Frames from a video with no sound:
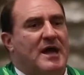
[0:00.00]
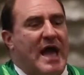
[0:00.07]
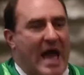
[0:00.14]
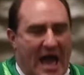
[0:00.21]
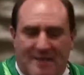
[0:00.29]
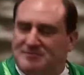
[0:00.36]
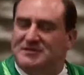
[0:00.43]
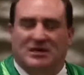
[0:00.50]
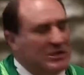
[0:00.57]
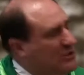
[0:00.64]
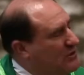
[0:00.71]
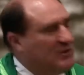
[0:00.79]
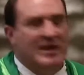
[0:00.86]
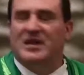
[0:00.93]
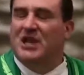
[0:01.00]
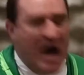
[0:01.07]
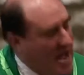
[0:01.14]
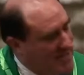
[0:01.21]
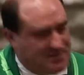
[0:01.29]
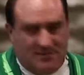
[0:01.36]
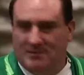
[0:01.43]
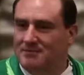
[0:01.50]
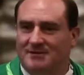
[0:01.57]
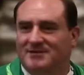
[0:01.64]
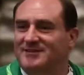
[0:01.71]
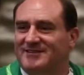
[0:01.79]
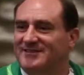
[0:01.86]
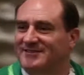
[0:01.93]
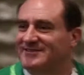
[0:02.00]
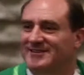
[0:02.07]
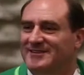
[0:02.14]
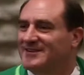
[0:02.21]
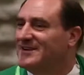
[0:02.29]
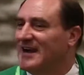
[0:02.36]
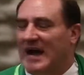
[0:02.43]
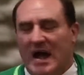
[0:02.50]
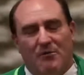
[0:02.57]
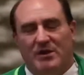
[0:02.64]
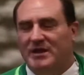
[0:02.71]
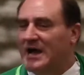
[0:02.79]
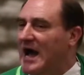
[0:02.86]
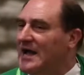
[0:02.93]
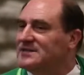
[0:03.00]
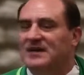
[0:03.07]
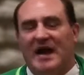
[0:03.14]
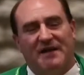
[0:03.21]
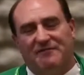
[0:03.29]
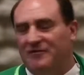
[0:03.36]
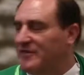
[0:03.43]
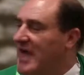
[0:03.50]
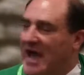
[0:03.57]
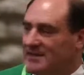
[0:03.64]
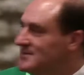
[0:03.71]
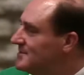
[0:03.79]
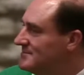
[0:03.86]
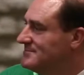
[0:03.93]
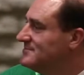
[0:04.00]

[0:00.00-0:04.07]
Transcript: Absolutely not. I would not die for that.